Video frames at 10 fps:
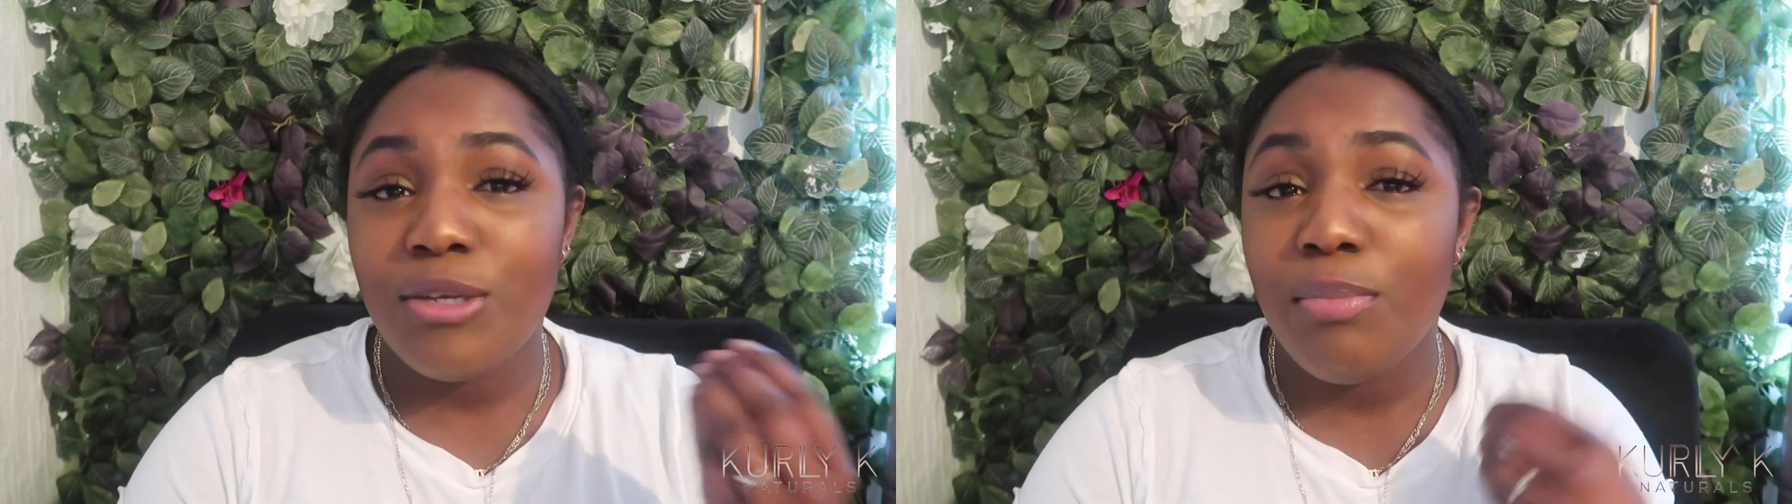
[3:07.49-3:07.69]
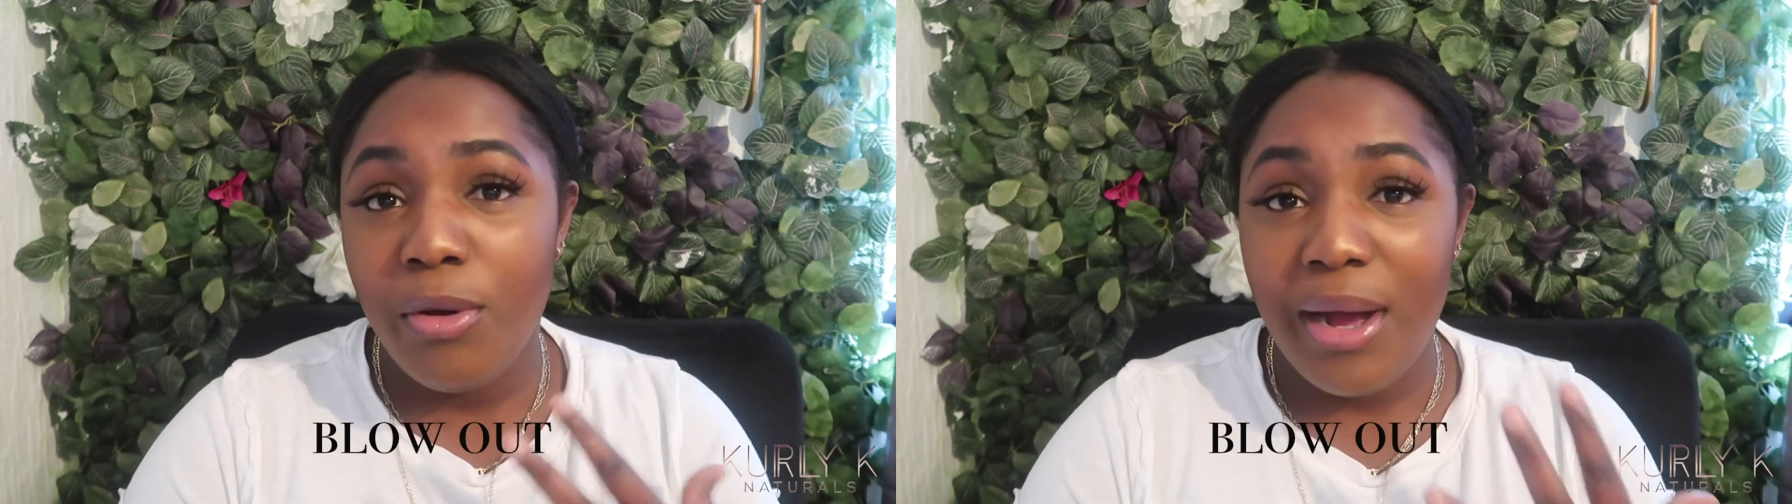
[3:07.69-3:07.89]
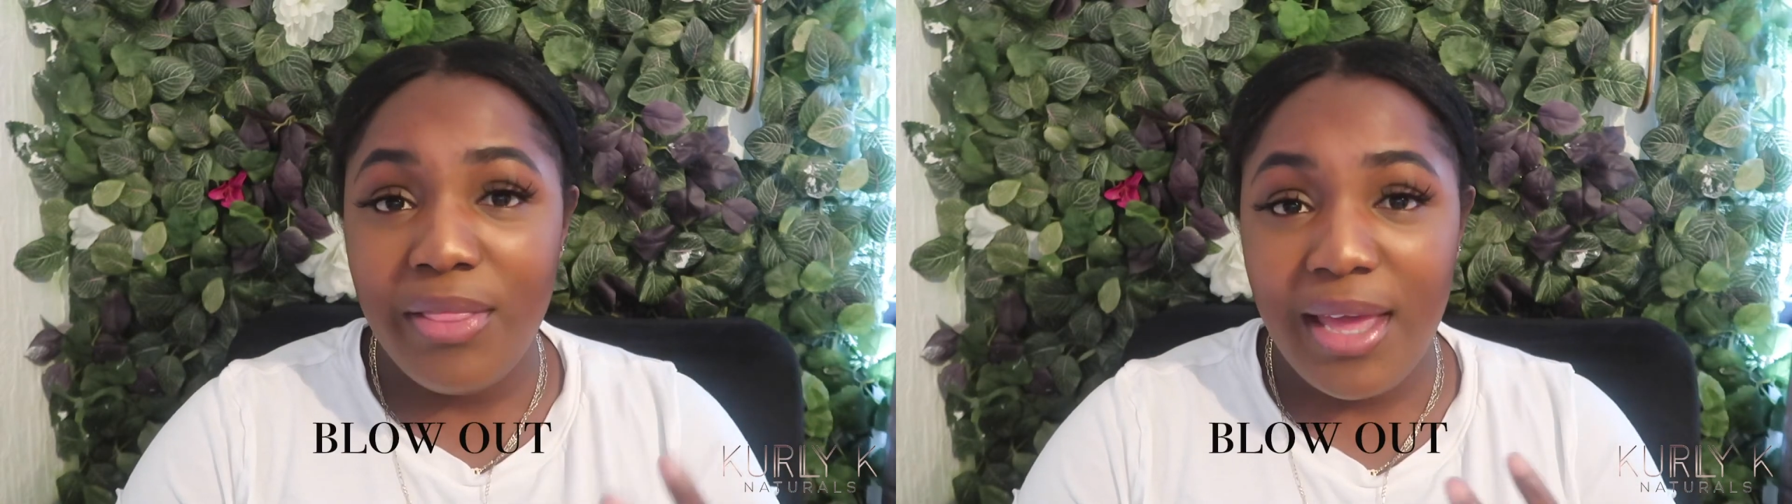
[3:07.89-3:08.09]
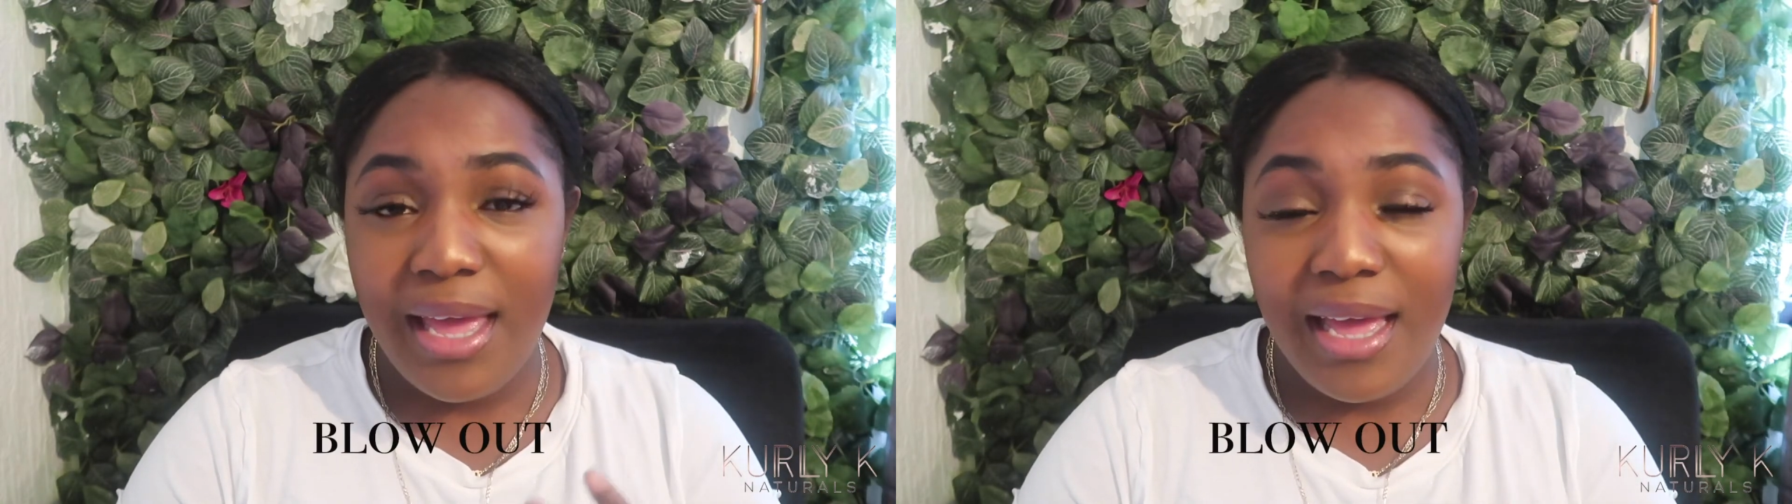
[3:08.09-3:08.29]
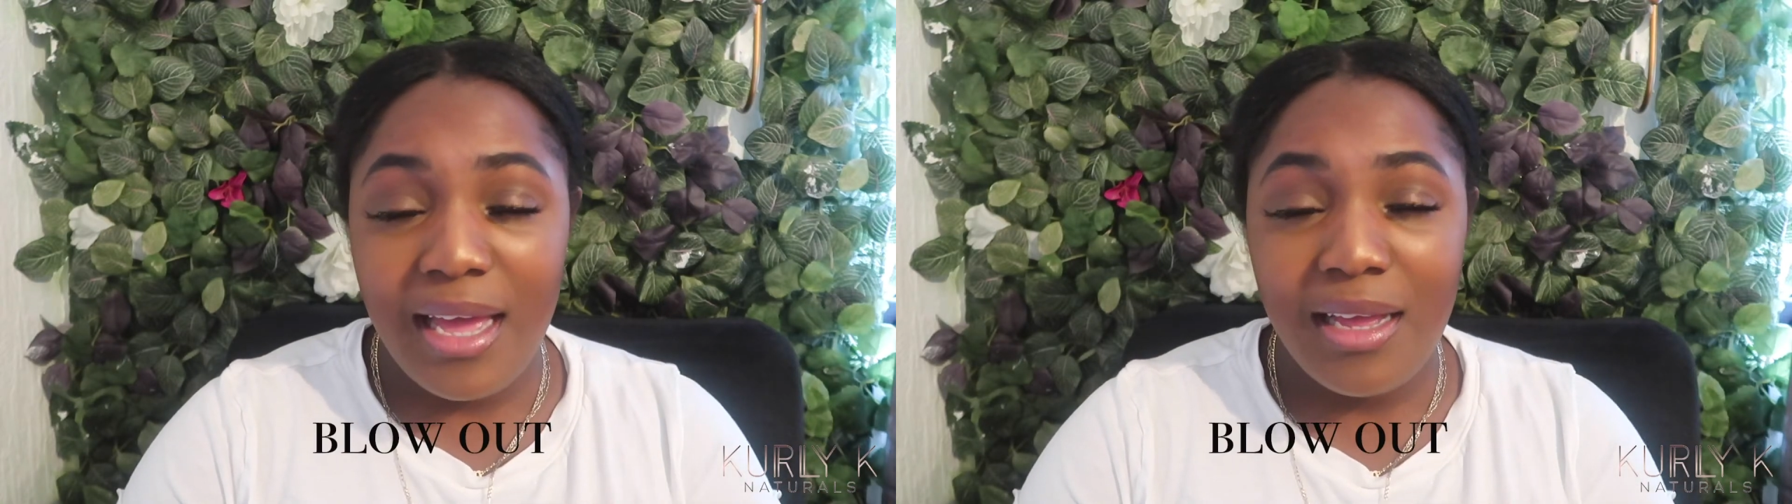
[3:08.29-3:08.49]
to blow out their
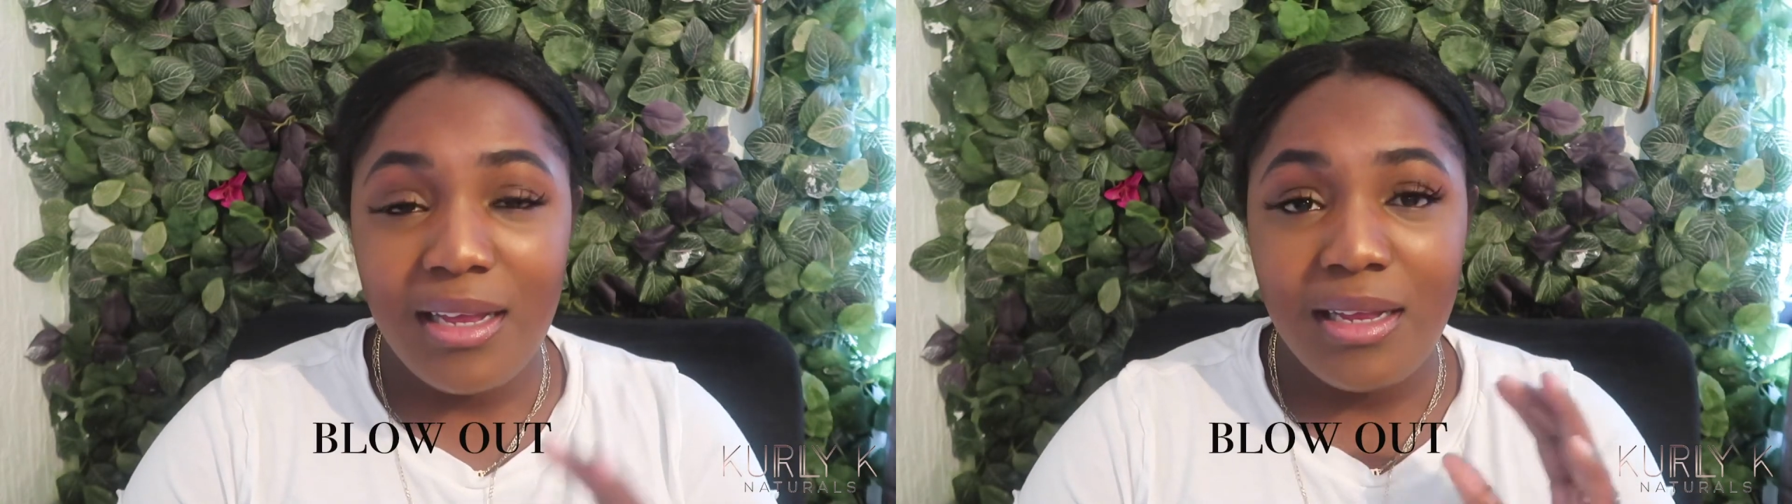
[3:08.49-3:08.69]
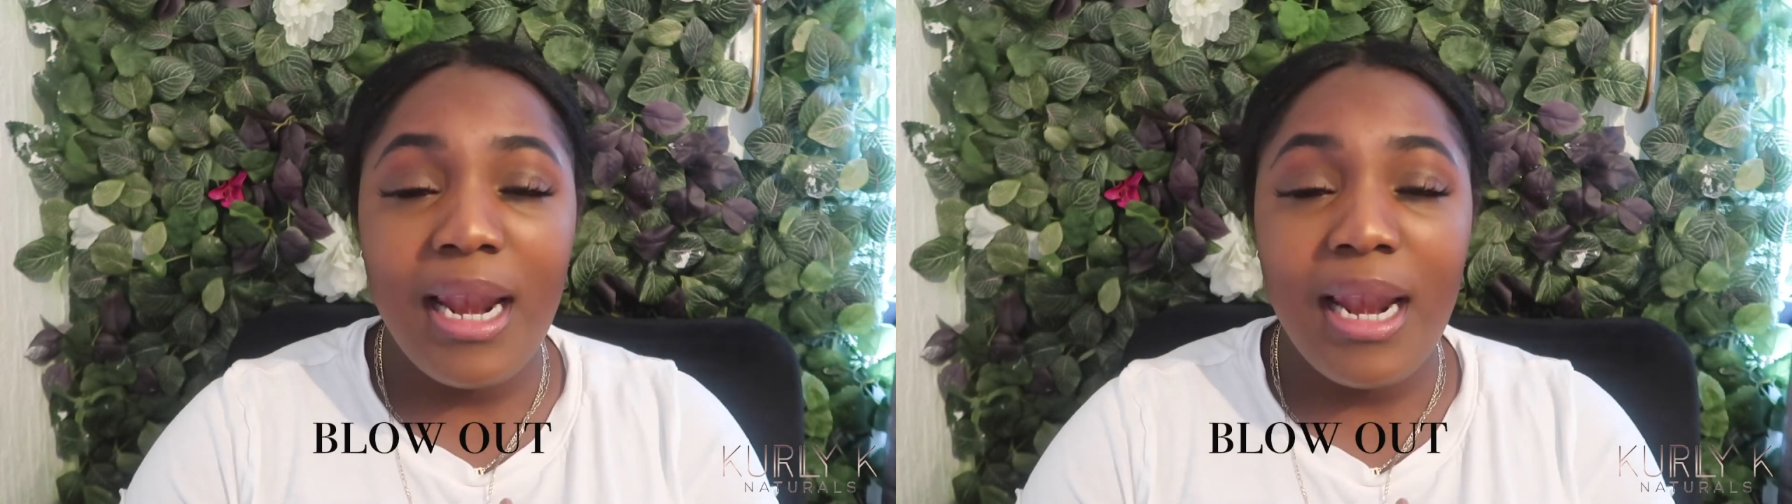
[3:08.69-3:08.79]
hair.